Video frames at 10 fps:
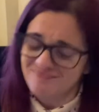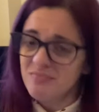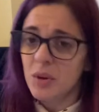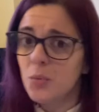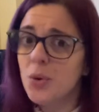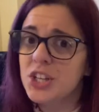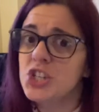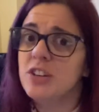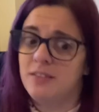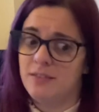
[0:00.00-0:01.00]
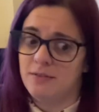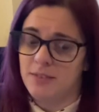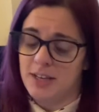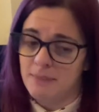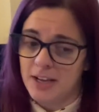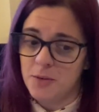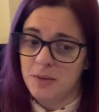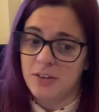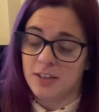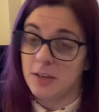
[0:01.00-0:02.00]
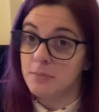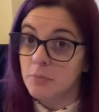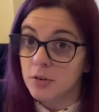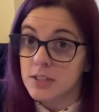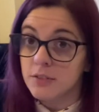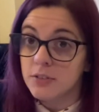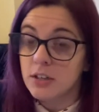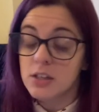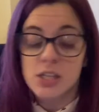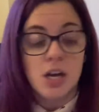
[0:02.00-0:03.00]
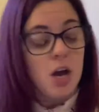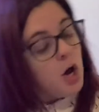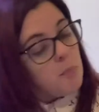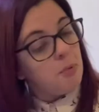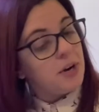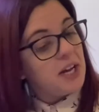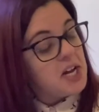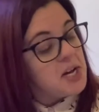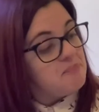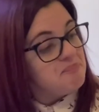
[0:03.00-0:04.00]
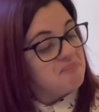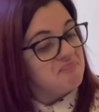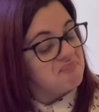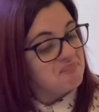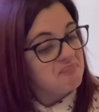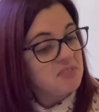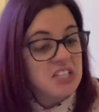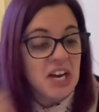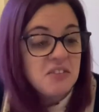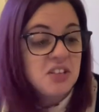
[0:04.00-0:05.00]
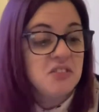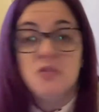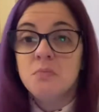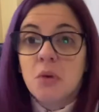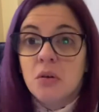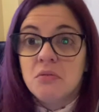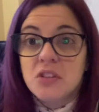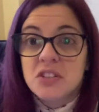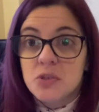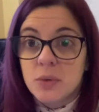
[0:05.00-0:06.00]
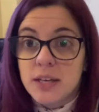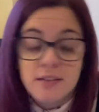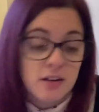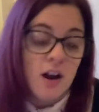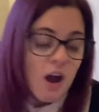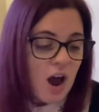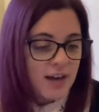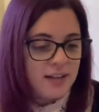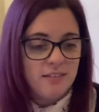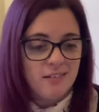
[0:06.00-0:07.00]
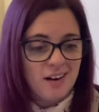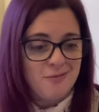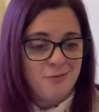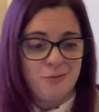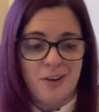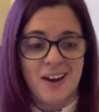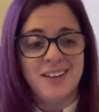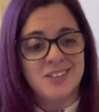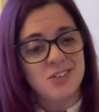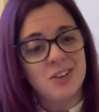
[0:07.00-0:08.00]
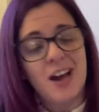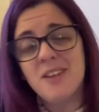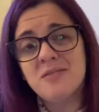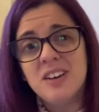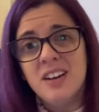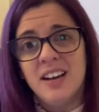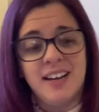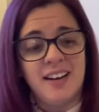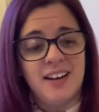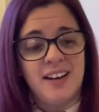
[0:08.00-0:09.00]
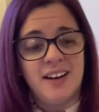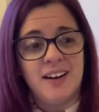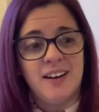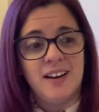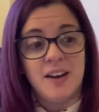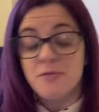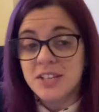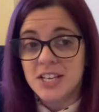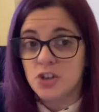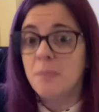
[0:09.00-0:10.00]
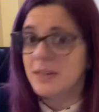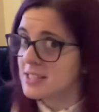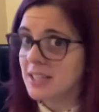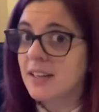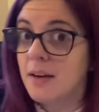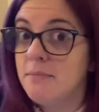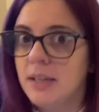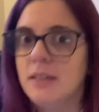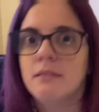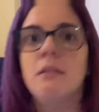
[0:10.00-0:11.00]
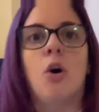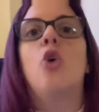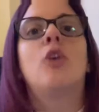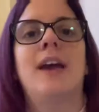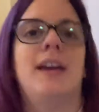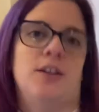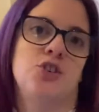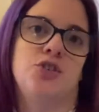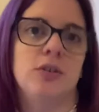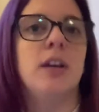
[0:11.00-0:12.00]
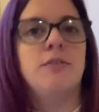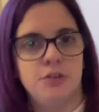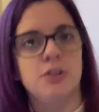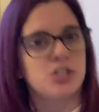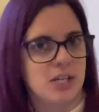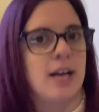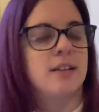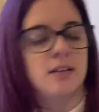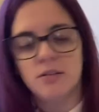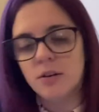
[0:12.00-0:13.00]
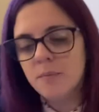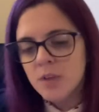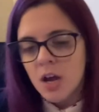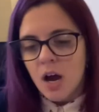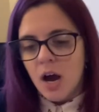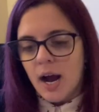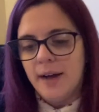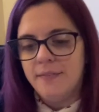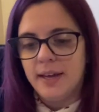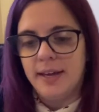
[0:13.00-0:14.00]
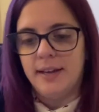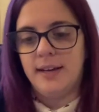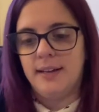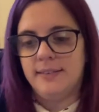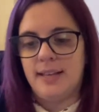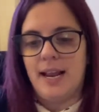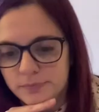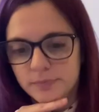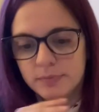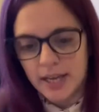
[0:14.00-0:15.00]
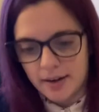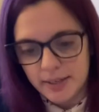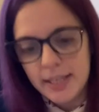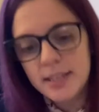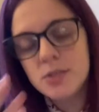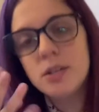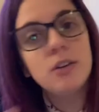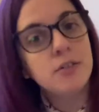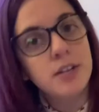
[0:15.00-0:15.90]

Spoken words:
which in my opinion can be more difficult. But yeah, you can do both. You can do either, and either are fine. So you have everyday topics that can be okay to do if you study, you know. And then the diary entry or the